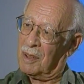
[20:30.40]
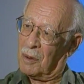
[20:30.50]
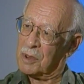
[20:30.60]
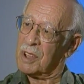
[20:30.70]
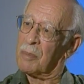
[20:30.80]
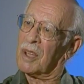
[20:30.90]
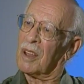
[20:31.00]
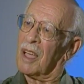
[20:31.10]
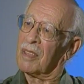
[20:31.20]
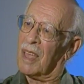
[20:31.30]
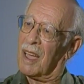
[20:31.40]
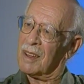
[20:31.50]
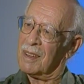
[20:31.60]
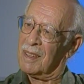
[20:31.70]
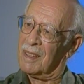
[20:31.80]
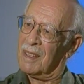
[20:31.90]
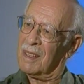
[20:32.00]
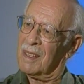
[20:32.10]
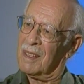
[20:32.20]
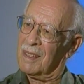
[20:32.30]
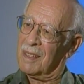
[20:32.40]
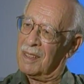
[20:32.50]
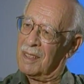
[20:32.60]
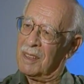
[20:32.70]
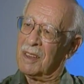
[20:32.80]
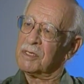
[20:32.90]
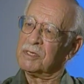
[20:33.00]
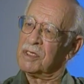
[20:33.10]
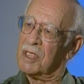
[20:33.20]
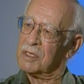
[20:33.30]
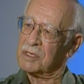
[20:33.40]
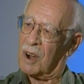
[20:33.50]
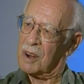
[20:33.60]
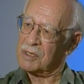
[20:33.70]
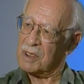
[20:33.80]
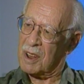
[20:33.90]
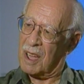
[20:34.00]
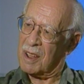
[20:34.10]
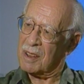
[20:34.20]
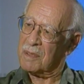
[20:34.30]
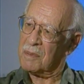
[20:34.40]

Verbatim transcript: or something like that. He doesn't see the stars at night.